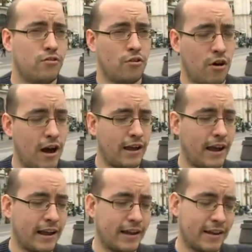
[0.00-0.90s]
so
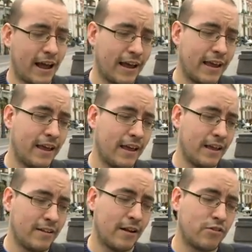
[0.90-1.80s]
I, I can
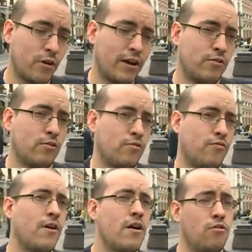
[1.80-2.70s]
I I try to
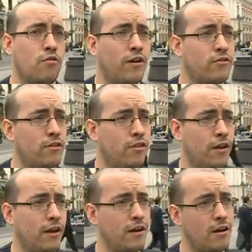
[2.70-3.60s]
to find
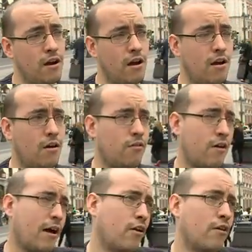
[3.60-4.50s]
something of
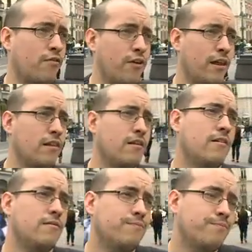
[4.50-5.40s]
another field
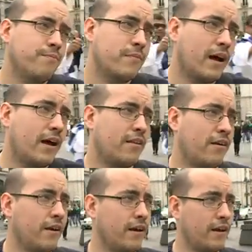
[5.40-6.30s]
that
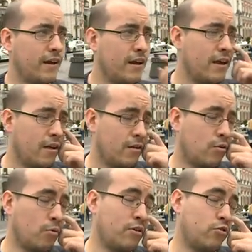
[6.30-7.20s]
uh,
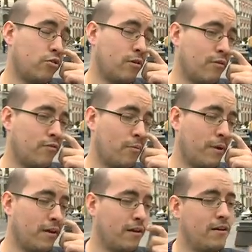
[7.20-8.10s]
could be suitable for me.